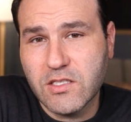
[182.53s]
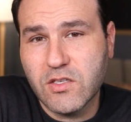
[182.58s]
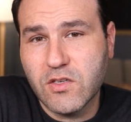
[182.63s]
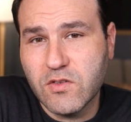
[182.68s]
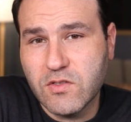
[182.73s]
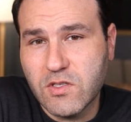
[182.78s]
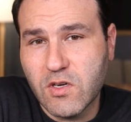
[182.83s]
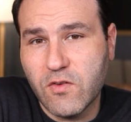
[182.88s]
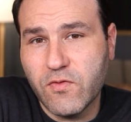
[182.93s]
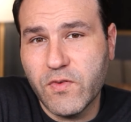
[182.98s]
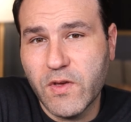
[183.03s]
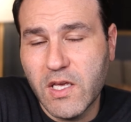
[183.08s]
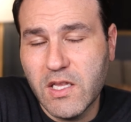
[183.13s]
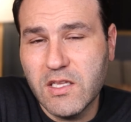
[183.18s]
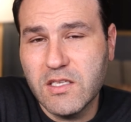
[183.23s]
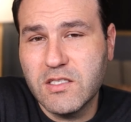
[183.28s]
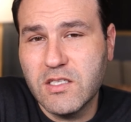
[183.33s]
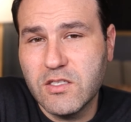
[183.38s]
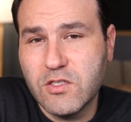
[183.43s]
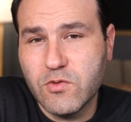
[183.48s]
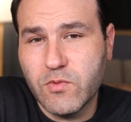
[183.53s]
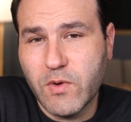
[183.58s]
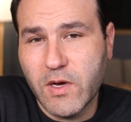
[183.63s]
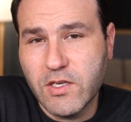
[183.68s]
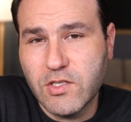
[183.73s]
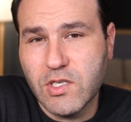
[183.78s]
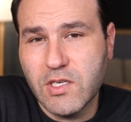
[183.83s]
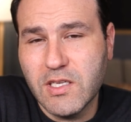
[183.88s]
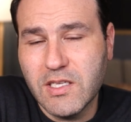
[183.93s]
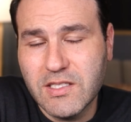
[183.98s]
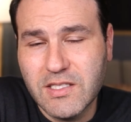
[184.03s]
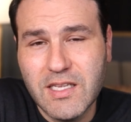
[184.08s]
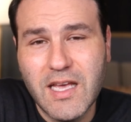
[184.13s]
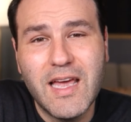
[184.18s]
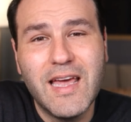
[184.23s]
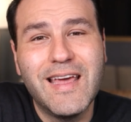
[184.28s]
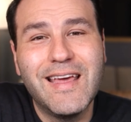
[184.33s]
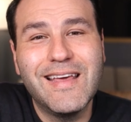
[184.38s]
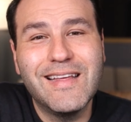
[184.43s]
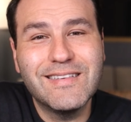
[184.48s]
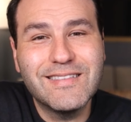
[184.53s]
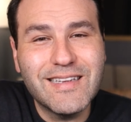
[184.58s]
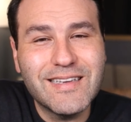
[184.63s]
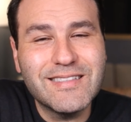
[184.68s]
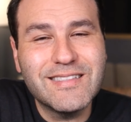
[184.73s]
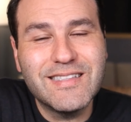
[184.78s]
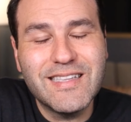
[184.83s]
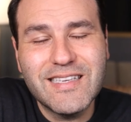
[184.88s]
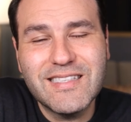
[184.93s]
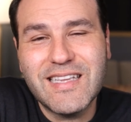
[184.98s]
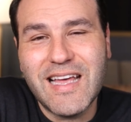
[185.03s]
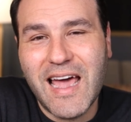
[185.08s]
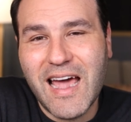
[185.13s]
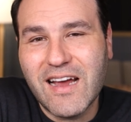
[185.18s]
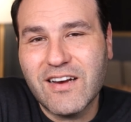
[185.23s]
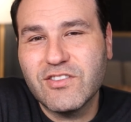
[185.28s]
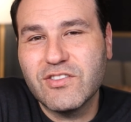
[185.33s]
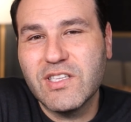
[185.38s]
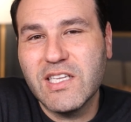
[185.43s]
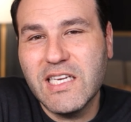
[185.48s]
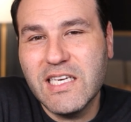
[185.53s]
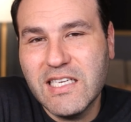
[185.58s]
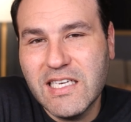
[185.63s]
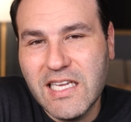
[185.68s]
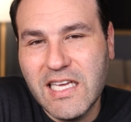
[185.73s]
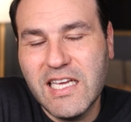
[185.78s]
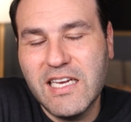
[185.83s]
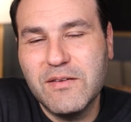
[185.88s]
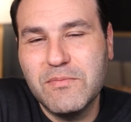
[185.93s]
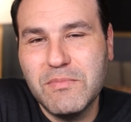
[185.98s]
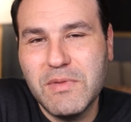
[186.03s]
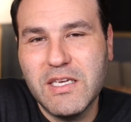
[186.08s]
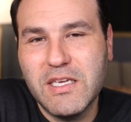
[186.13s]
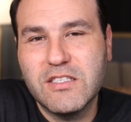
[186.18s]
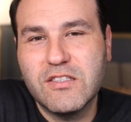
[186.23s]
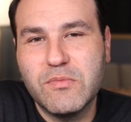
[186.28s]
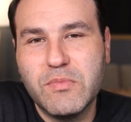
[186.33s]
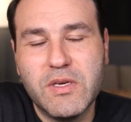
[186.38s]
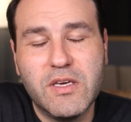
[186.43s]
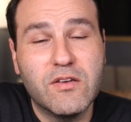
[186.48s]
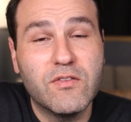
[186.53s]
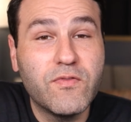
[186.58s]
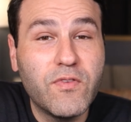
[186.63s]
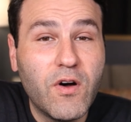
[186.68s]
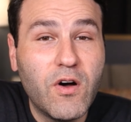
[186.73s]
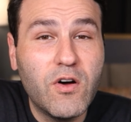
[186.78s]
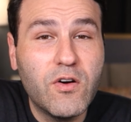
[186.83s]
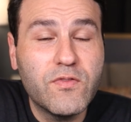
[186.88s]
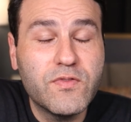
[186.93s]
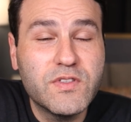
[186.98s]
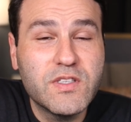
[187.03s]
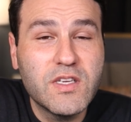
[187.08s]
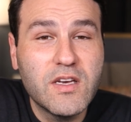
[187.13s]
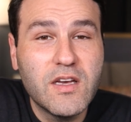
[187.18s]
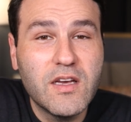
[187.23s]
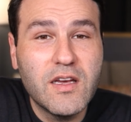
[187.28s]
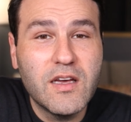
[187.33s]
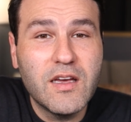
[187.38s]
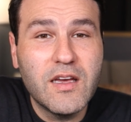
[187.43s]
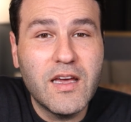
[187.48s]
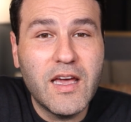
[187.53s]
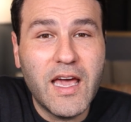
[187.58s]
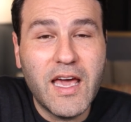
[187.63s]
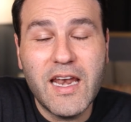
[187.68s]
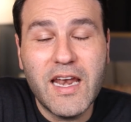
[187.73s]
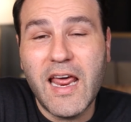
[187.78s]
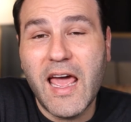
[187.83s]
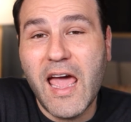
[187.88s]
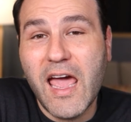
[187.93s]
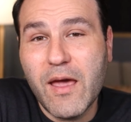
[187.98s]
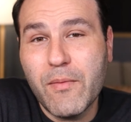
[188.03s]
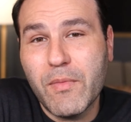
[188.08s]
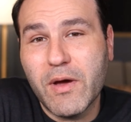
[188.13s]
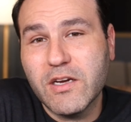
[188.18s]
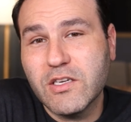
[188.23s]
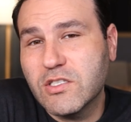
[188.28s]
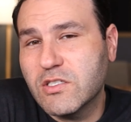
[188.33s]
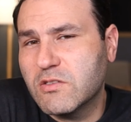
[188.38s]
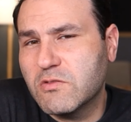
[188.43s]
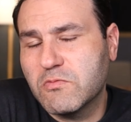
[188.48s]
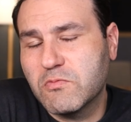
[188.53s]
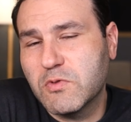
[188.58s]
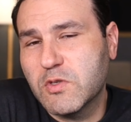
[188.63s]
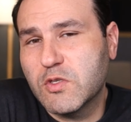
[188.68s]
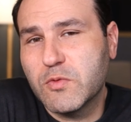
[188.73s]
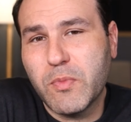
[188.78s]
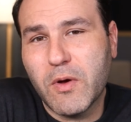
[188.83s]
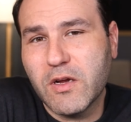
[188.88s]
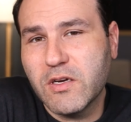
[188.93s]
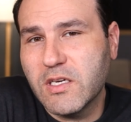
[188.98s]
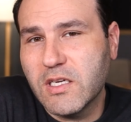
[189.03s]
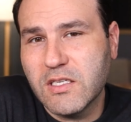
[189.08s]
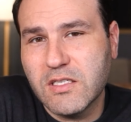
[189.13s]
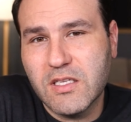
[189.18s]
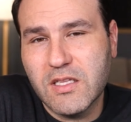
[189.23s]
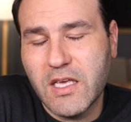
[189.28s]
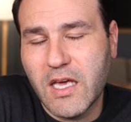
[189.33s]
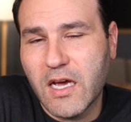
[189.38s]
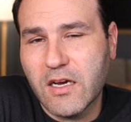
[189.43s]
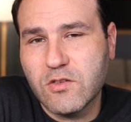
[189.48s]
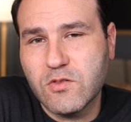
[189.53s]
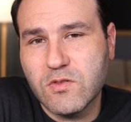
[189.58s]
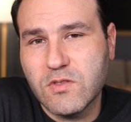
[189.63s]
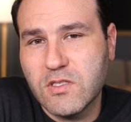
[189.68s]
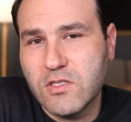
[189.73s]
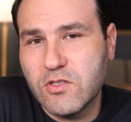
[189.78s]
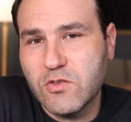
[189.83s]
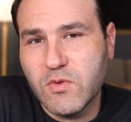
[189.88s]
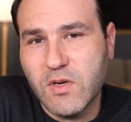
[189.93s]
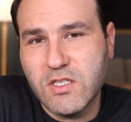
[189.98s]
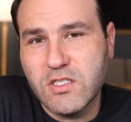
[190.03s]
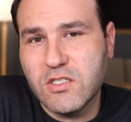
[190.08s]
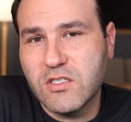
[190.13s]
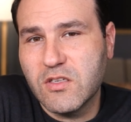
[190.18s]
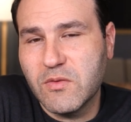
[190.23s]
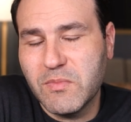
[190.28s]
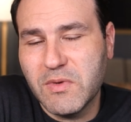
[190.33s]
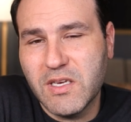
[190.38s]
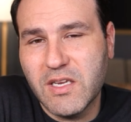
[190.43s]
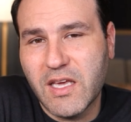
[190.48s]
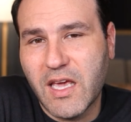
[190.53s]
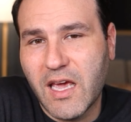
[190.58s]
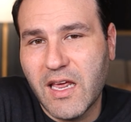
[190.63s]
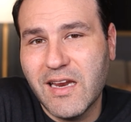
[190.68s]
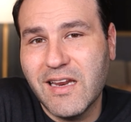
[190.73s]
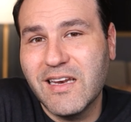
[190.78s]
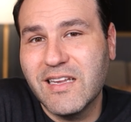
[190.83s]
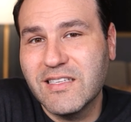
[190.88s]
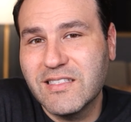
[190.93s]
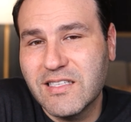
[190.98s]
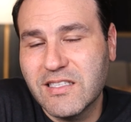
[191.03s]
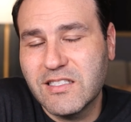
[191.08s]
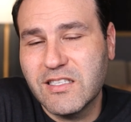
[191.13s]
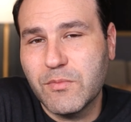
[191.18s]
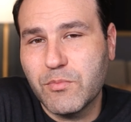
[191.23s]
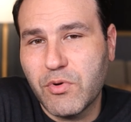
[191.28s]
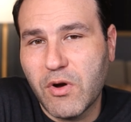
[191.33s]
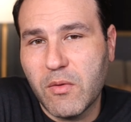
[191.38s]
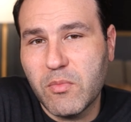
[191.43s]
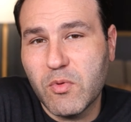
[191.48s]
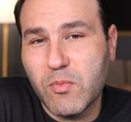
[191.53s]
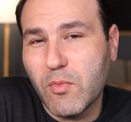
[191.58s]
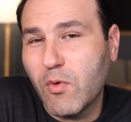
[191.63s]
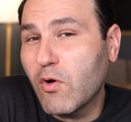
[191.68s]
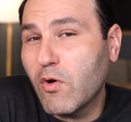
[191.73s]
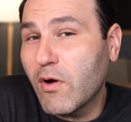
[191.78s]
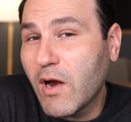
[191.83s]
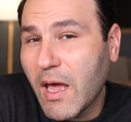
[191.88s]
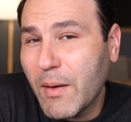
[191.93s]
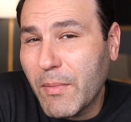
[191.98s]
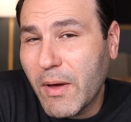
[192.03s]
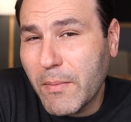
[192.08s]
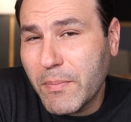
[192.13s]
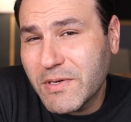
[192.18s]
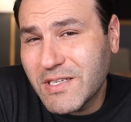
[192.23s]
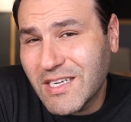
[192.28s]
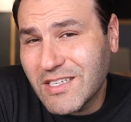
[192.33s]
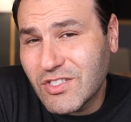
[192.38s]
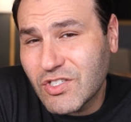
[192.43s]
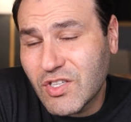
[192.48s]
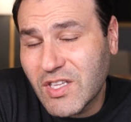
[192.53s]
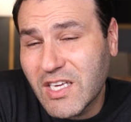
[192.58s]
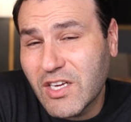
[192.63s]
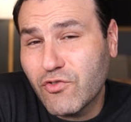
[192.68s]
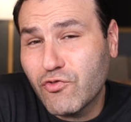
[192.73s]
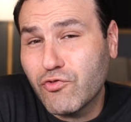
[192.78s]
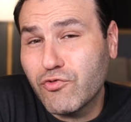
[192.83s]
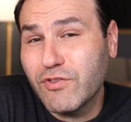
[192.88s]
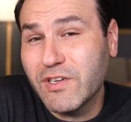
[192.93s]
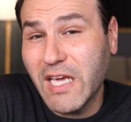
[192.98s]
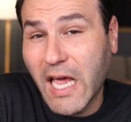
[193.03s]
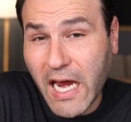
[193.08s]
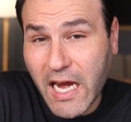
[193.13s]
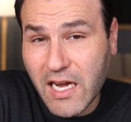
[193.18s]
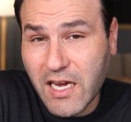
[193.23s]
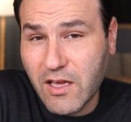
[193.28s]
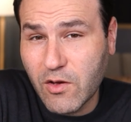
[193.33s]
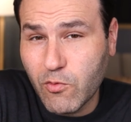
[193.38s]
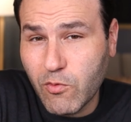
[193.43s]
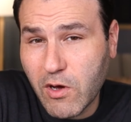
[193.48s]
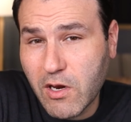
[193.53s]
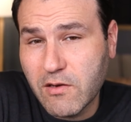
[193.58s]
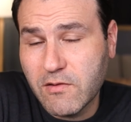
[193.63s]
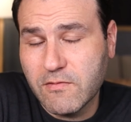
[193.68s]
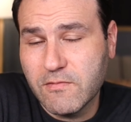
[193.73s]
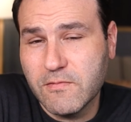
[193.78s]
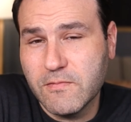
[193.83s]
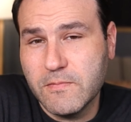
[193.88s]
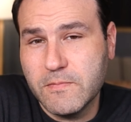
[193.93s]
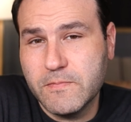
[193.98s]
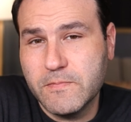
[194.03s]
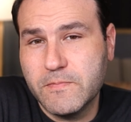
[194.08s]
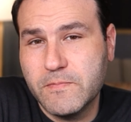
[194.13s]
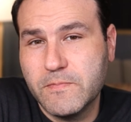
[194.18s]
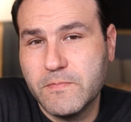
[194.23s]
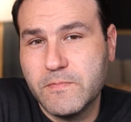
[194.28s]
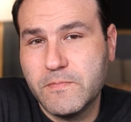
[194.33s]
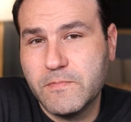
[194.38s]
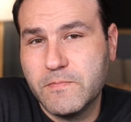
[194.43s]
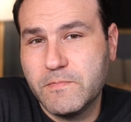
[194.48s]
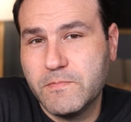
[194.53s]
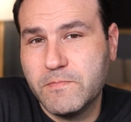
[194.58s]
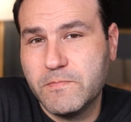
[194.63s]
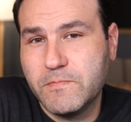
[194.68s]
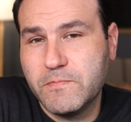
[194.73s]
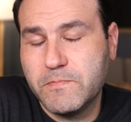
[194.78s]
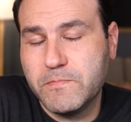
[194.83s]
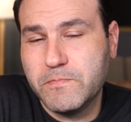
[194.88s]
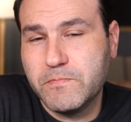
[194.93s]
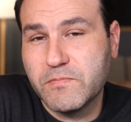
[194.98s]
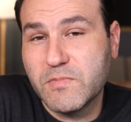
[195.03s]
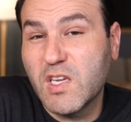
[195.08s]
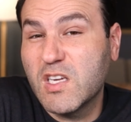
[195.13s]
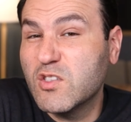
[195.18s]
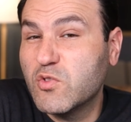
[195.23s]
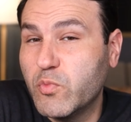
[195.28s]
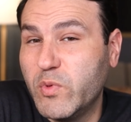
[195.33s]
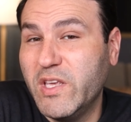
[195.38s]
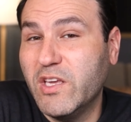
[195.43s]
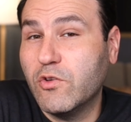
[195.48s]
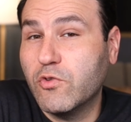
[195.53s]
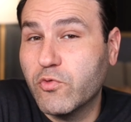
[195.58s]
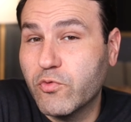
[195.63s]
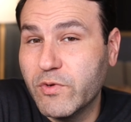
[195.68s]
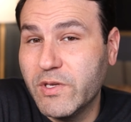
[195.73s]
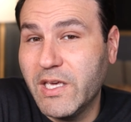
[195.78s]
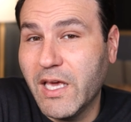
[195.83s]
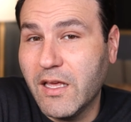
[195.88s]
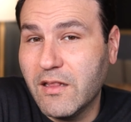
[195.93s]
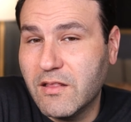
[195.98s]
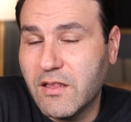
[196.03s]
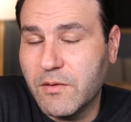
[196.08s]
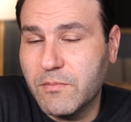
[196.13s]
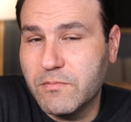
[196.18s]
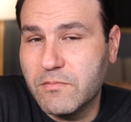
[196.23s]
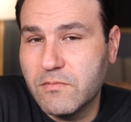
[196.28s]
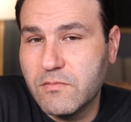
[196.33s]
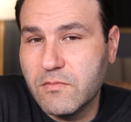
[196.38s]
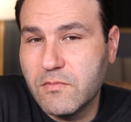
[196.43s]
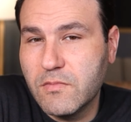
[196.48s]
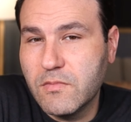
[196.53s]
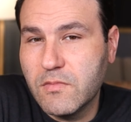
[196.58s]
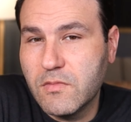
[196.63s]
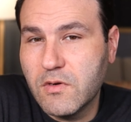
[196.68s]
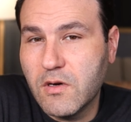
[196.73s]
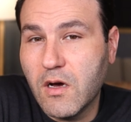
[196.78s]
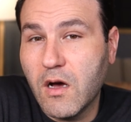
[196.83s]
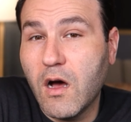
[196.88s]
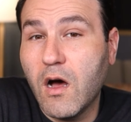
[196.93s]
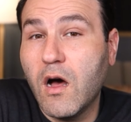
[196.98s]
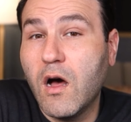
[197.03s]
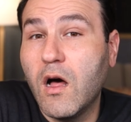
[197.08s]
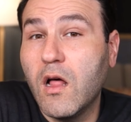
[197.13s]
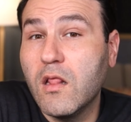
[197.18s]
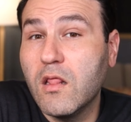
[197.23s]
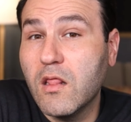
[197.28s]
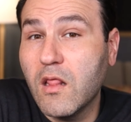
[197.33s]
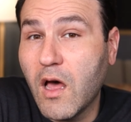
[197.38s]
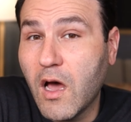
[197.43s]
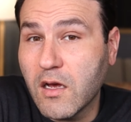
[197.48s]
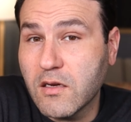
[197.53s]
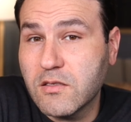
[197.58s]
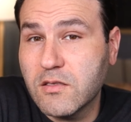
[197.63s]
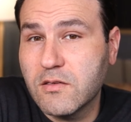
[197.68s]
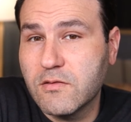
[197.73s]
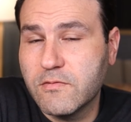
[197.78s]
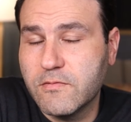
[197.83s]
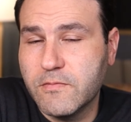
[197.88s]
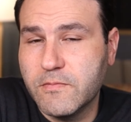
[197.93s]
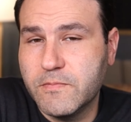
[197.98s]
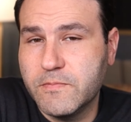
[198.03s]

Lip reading: ask yourself in the situation is, does this actually need me to be involved? And am I just responding to the actual situation to mitigate an existing problem? Or am I potentially creating one? Because we create them a lot.